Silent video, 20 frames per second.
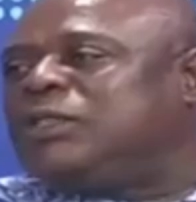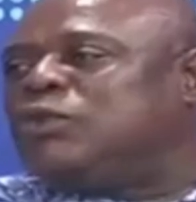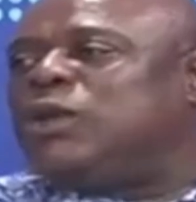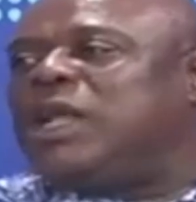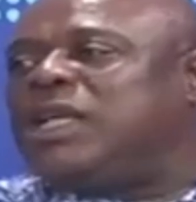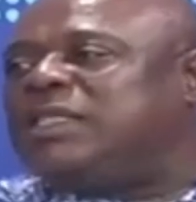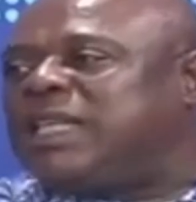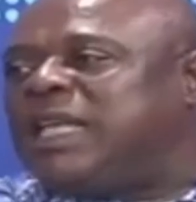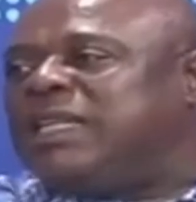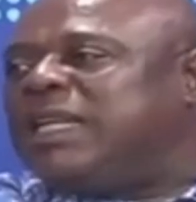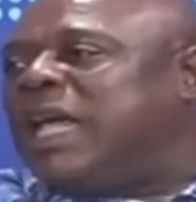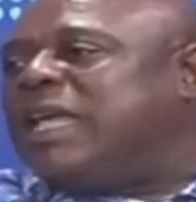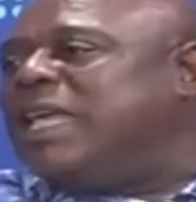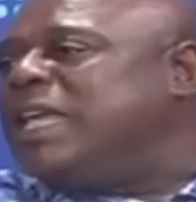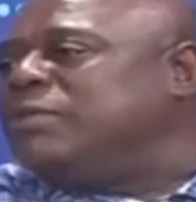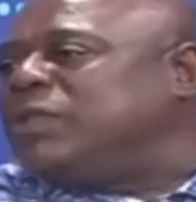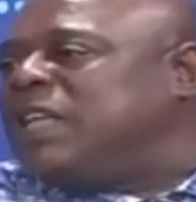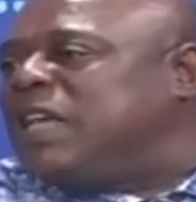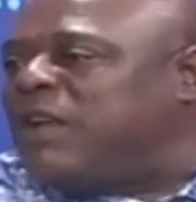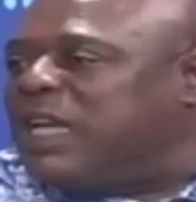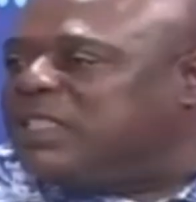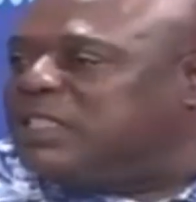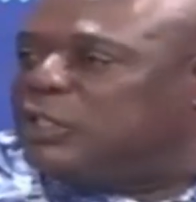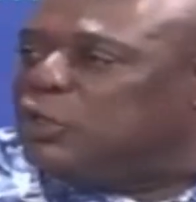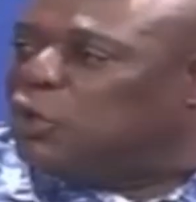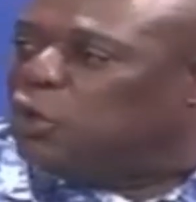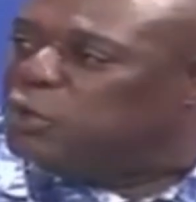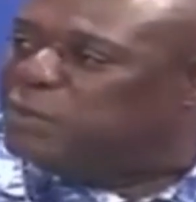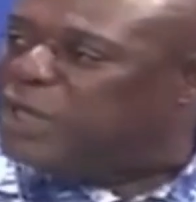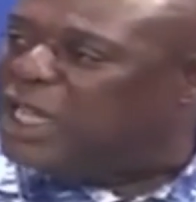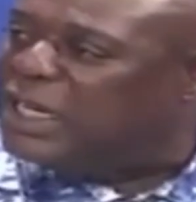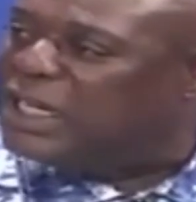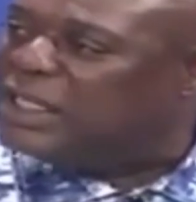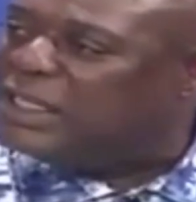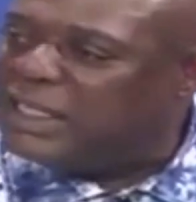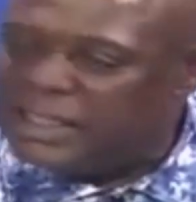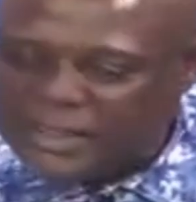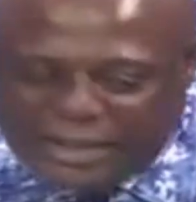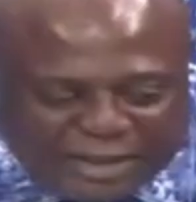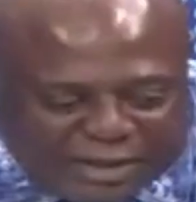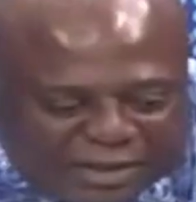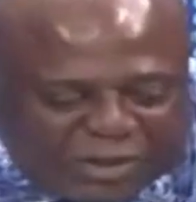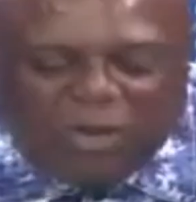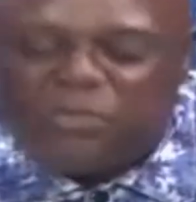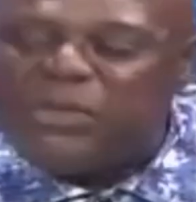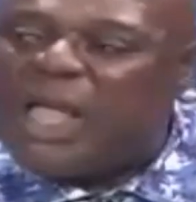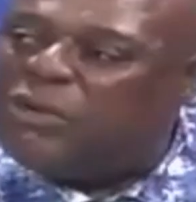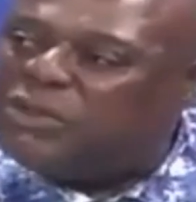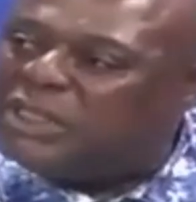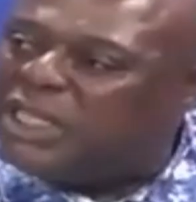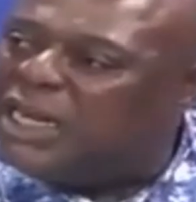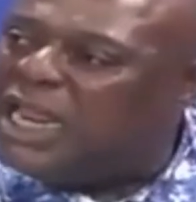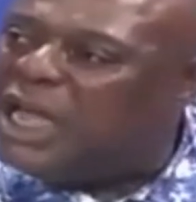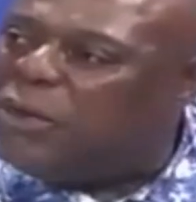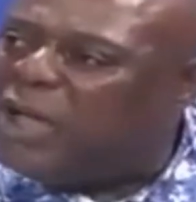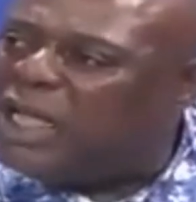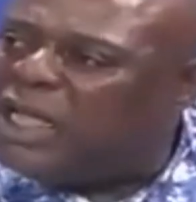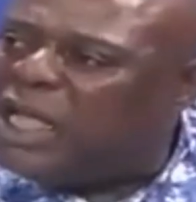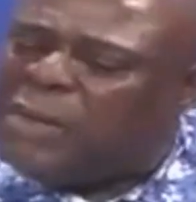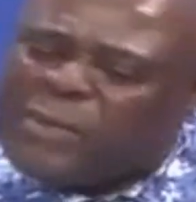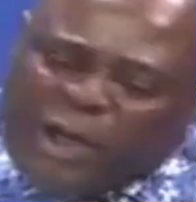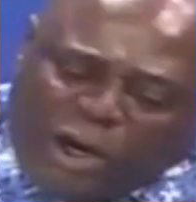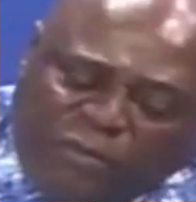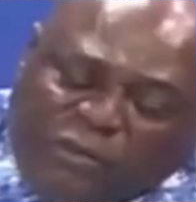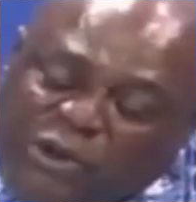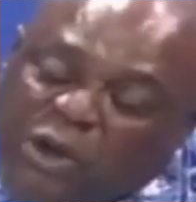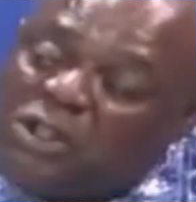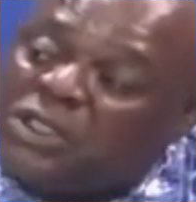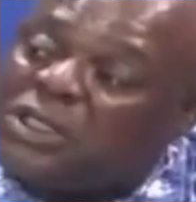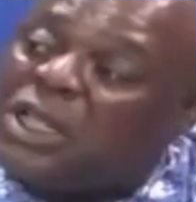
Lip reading: to the extent that he himself hasn't told me anything, so I'll stay there and work. But of course.